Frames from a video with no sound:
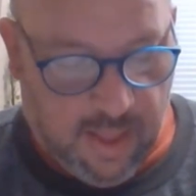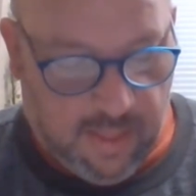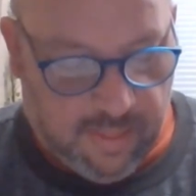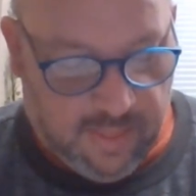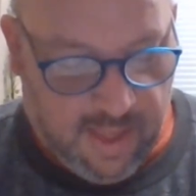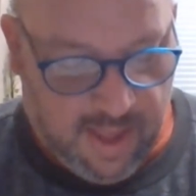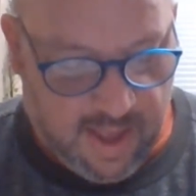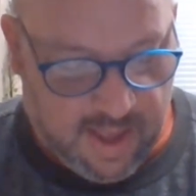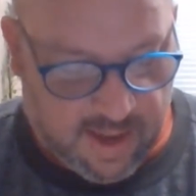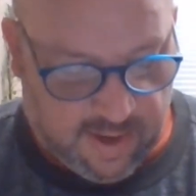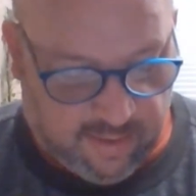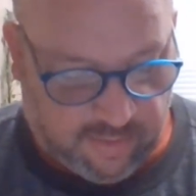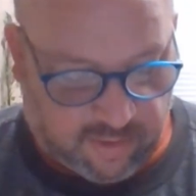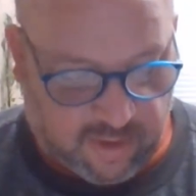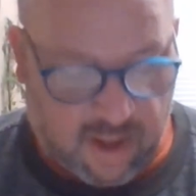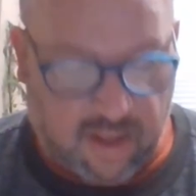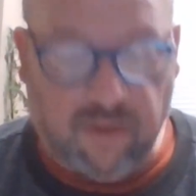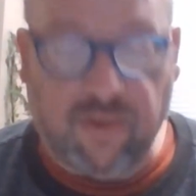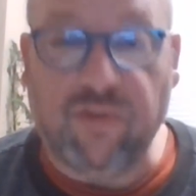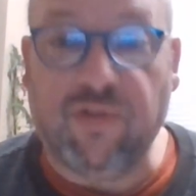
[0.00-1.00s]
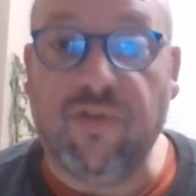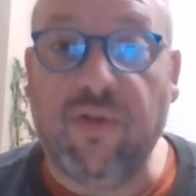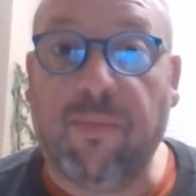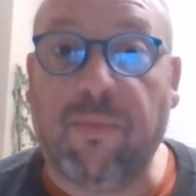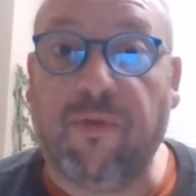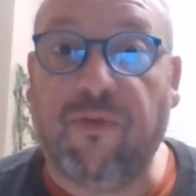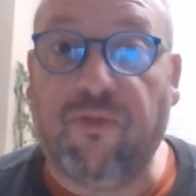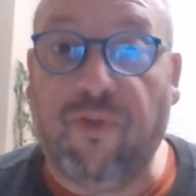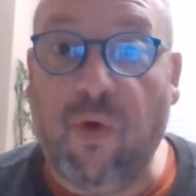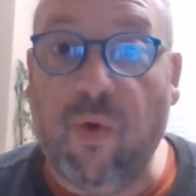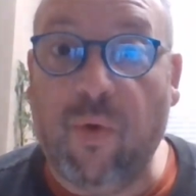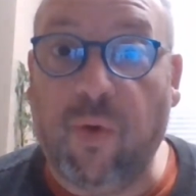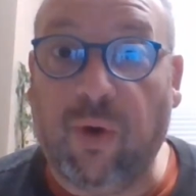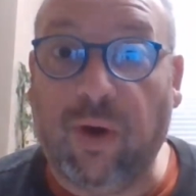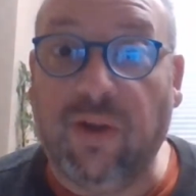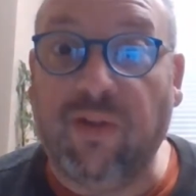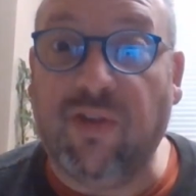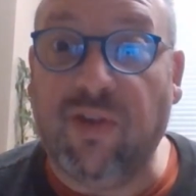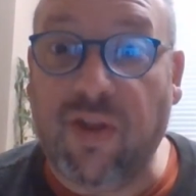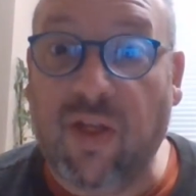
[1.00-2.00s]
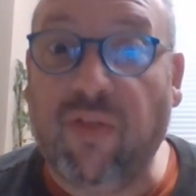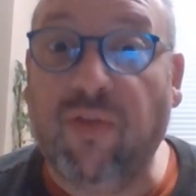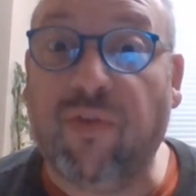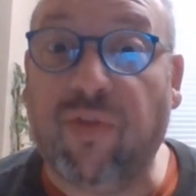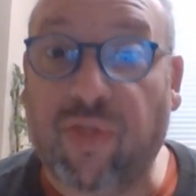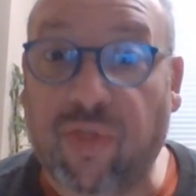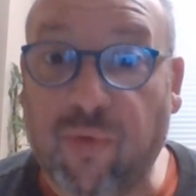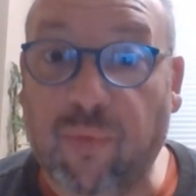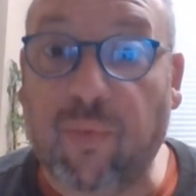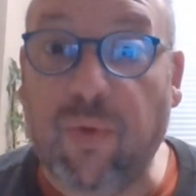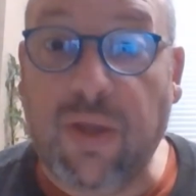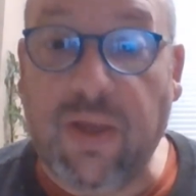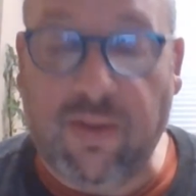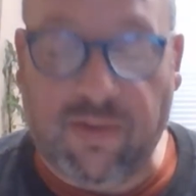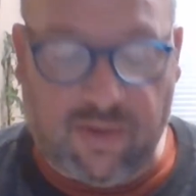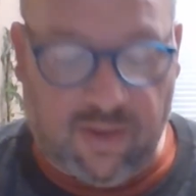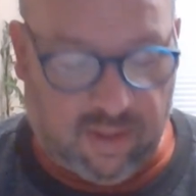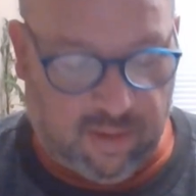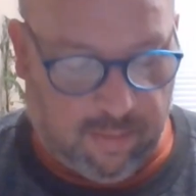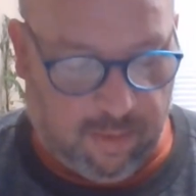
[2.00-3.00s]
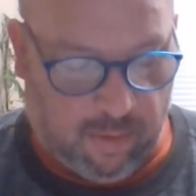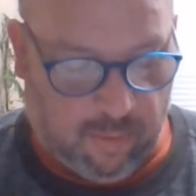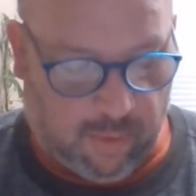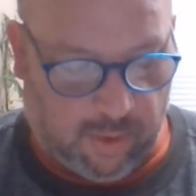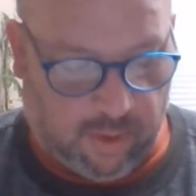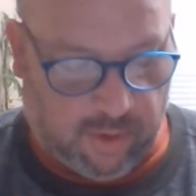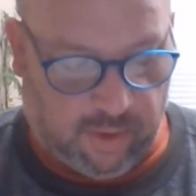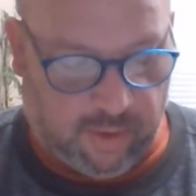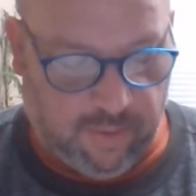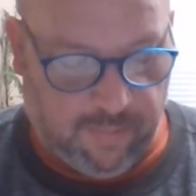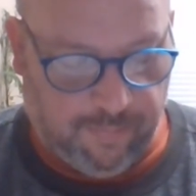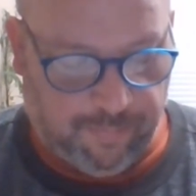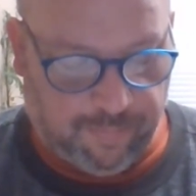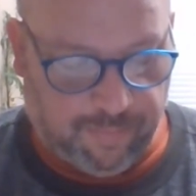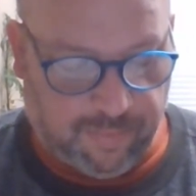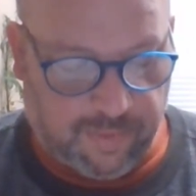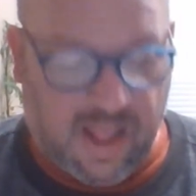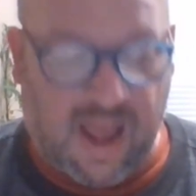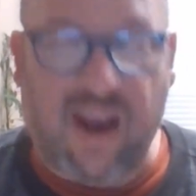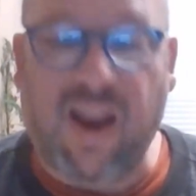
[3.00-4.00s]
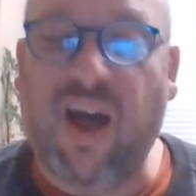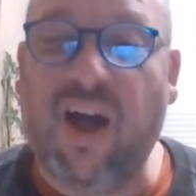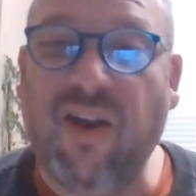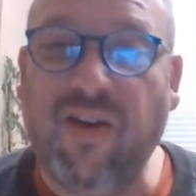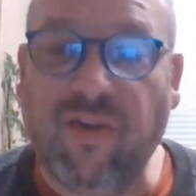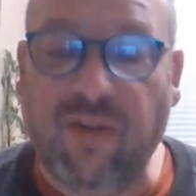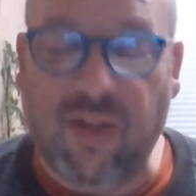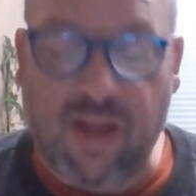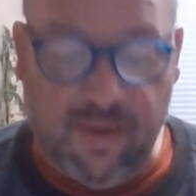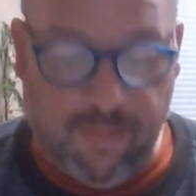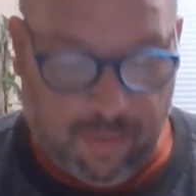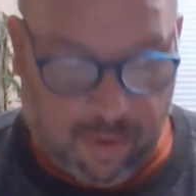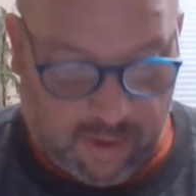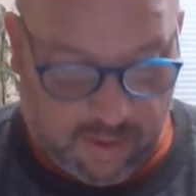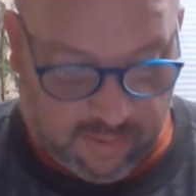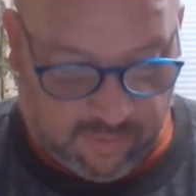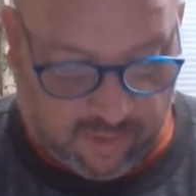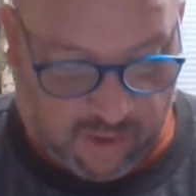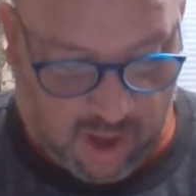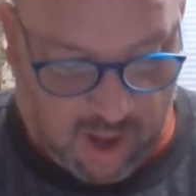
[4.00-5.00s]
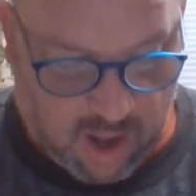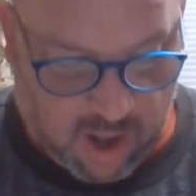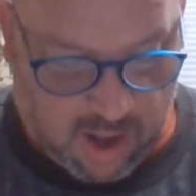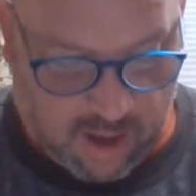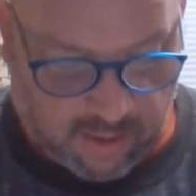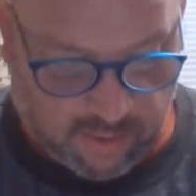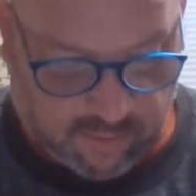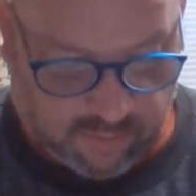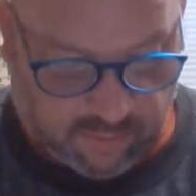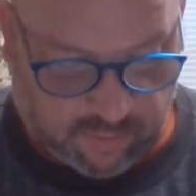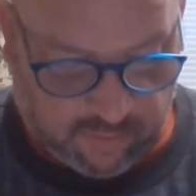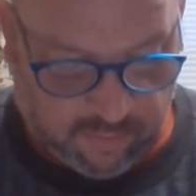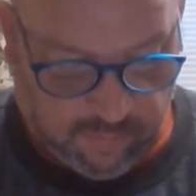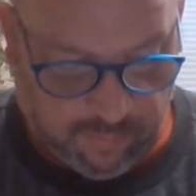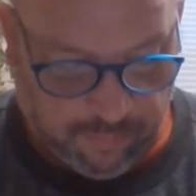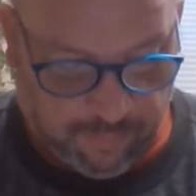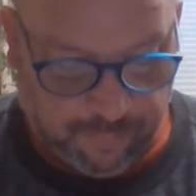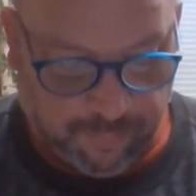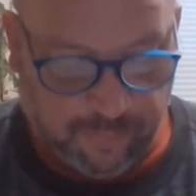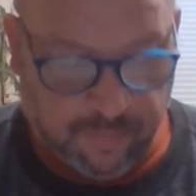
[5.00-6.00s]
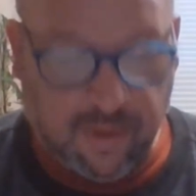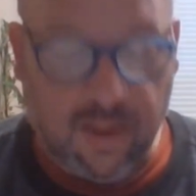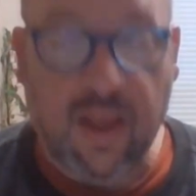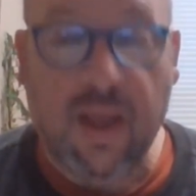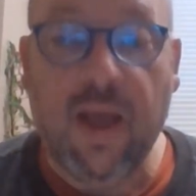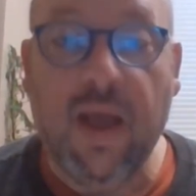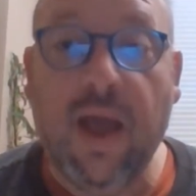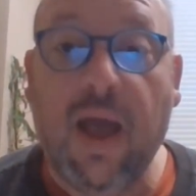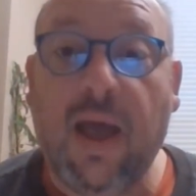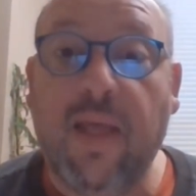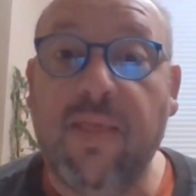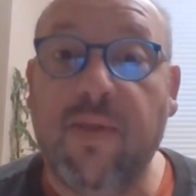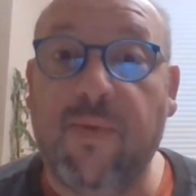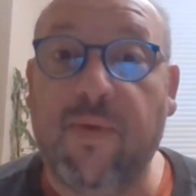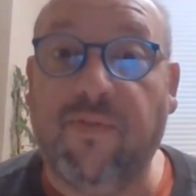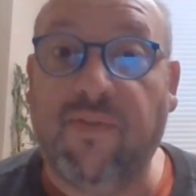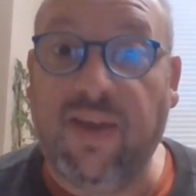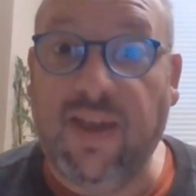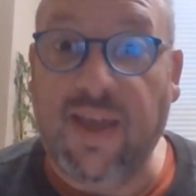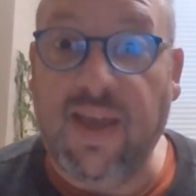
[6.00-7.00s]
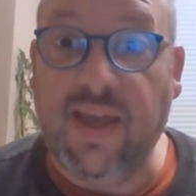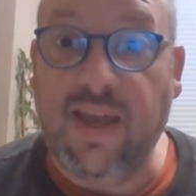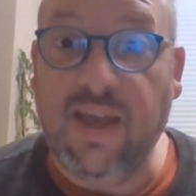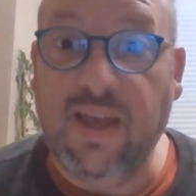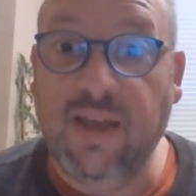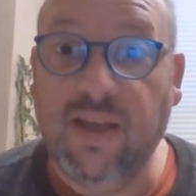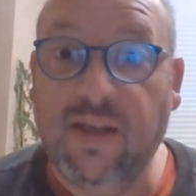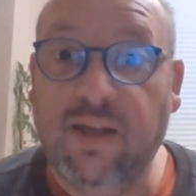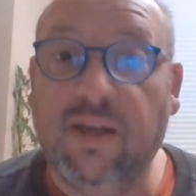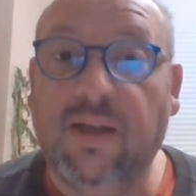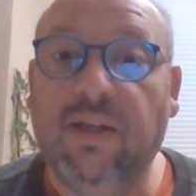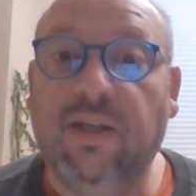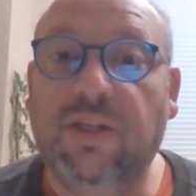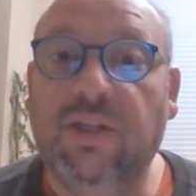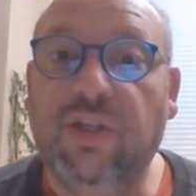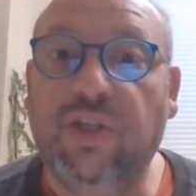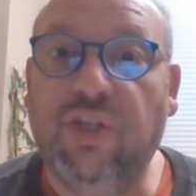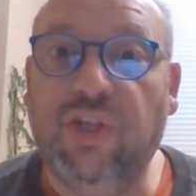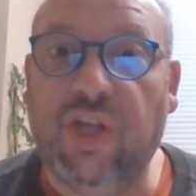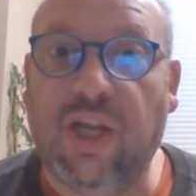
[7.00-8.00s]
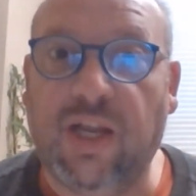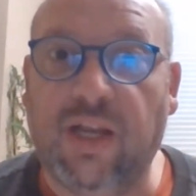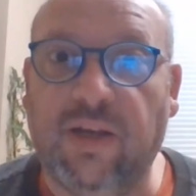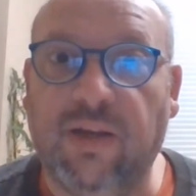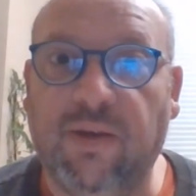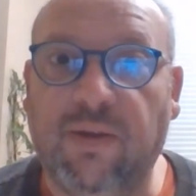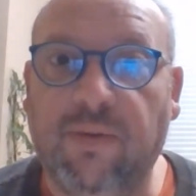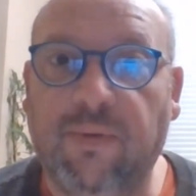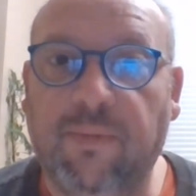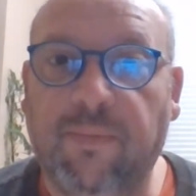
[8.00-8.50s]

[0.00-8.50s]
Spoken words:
Then, scholars, number 4 is another 3-syllable word. That underlined part is ox. And then we have gen.